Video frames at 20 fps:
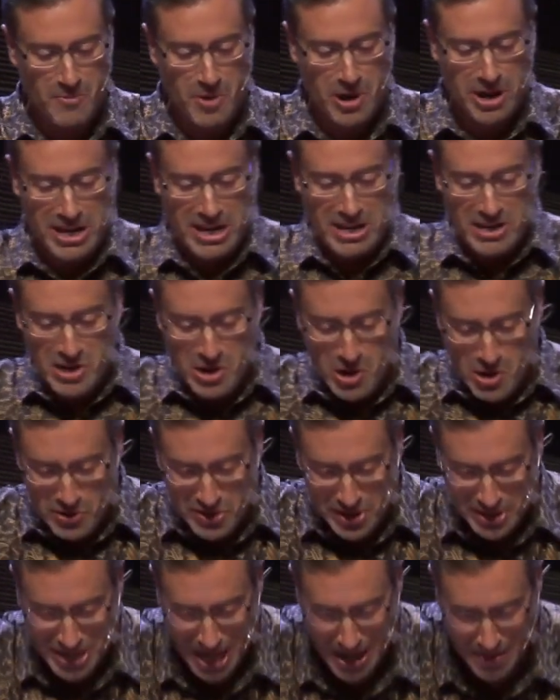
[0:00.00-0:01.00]
where he knew the
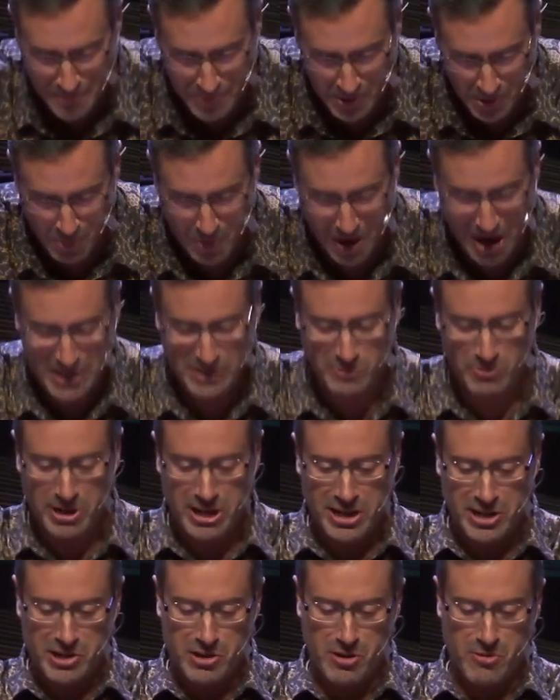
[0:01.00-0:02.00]
temple was, where
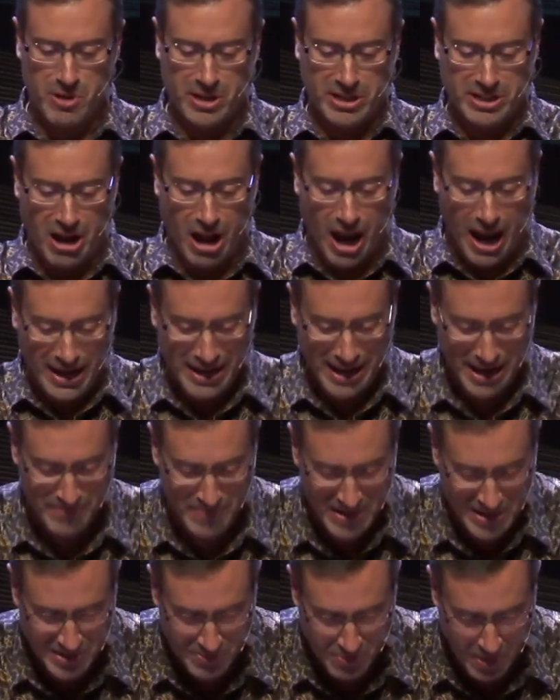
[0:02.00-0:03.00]
he knew where God had
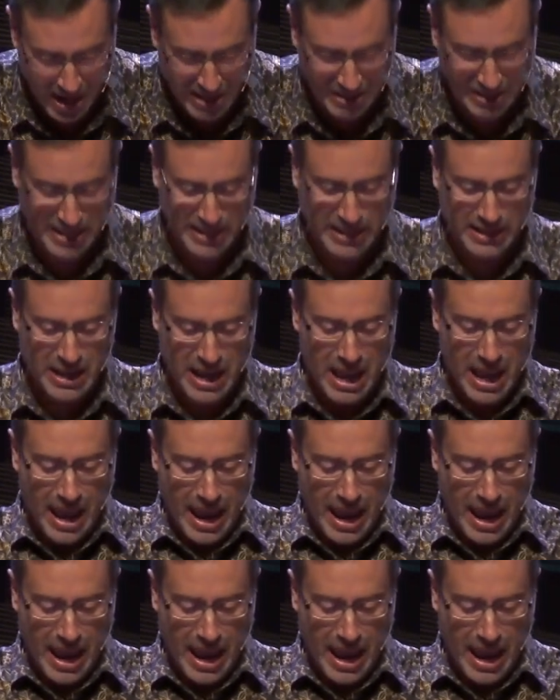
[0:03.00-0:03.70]
been dwelling.